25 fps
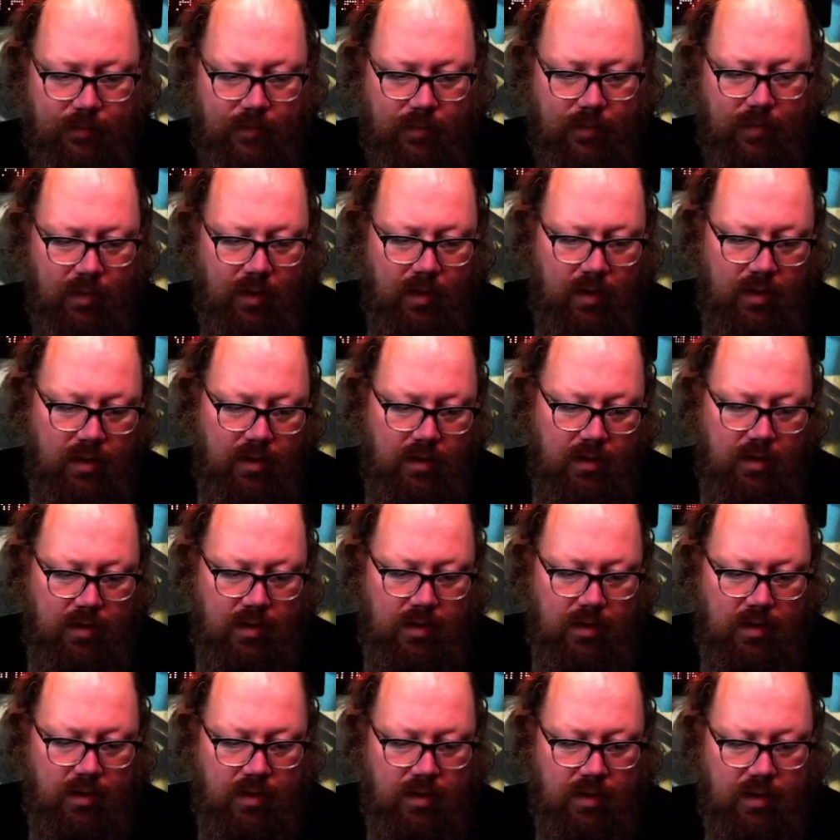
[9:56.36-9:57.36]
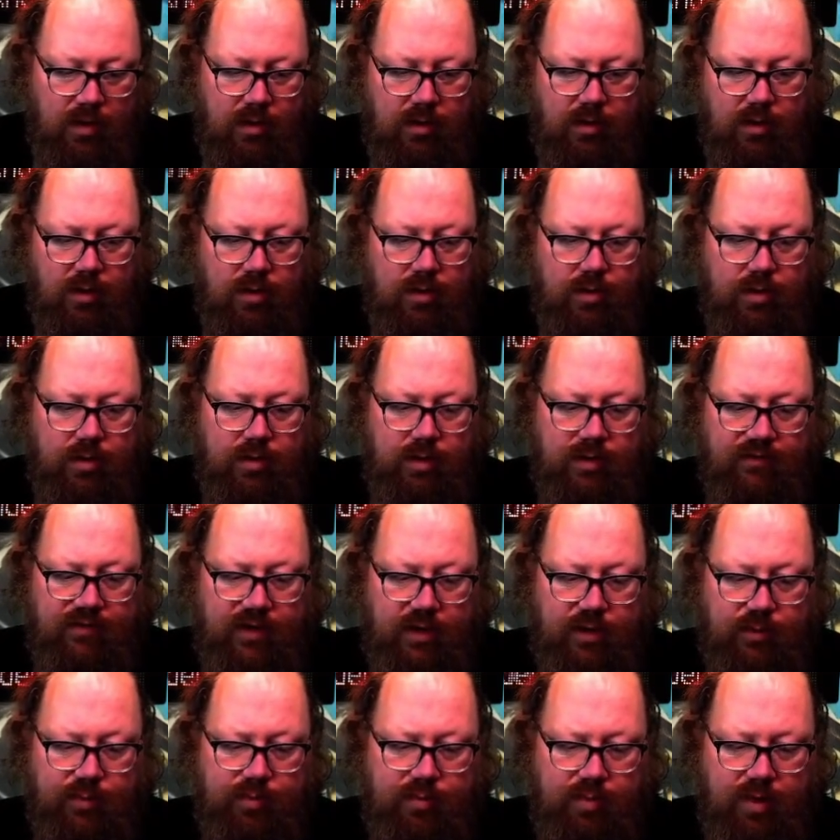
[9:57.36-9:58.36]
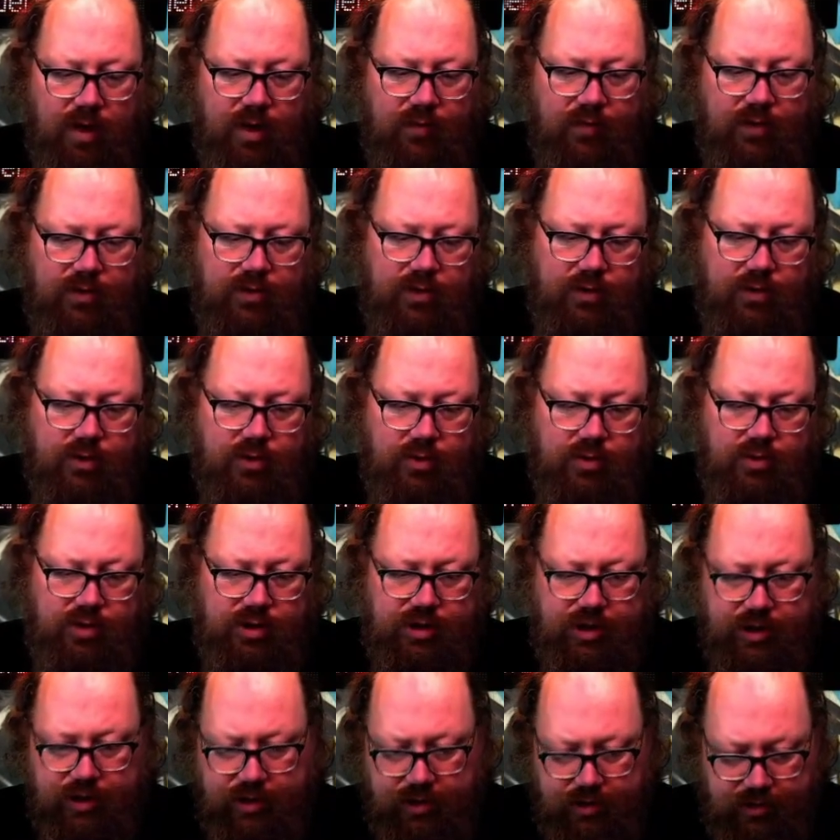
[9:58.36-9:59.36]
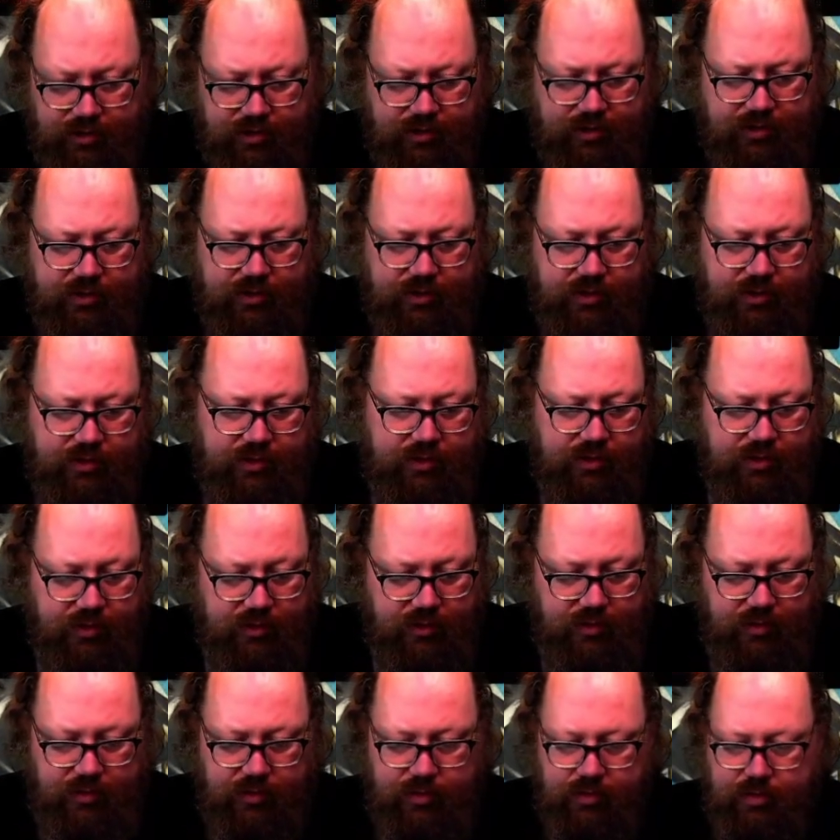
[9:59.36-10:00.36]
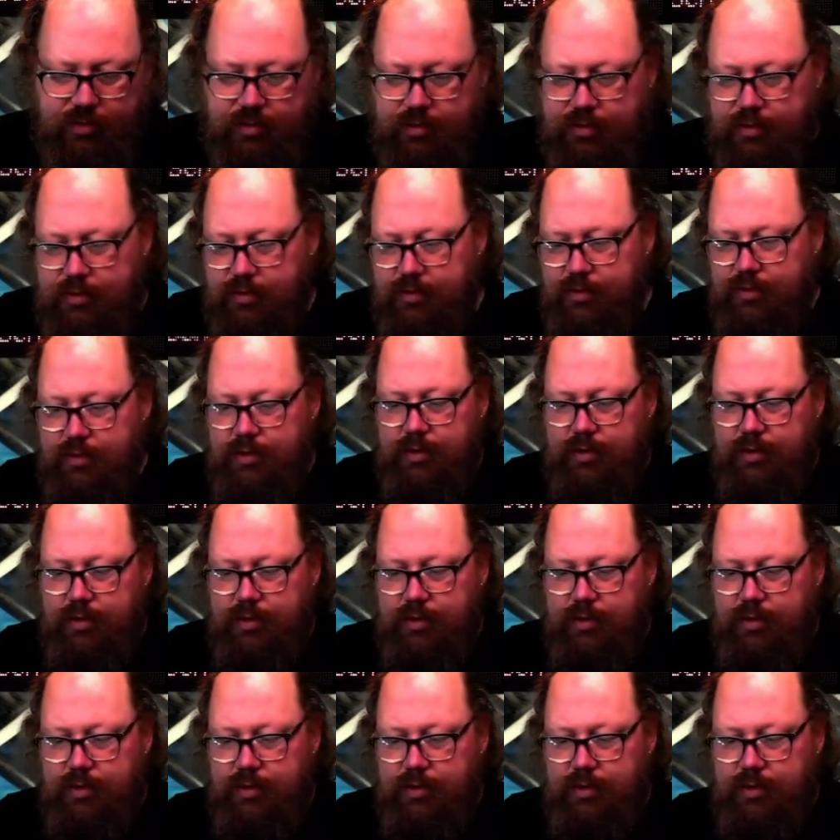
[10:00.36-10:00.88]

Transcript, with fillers: So just close the program the RC unlocker tool, take